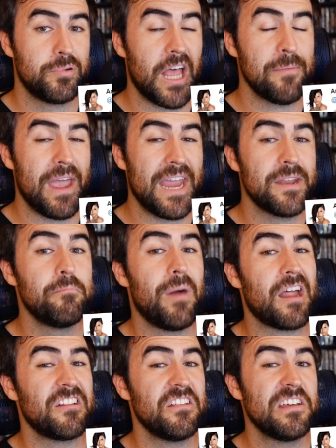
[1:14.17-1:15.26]
Playmate,
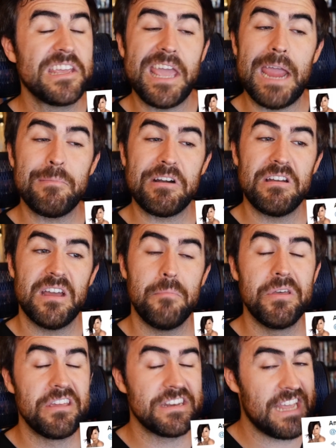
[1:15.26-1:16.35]
model, gamer
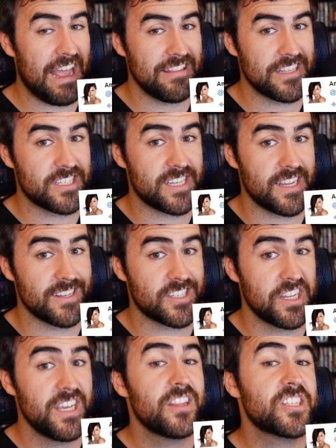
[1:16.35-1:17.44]
Amelia Talon
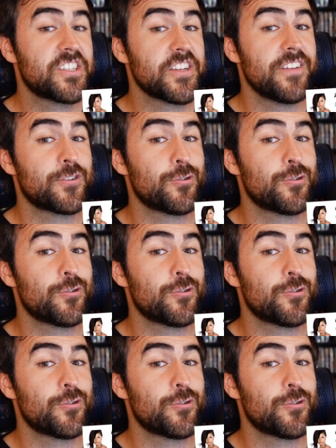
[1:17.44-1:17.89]
says, Stick of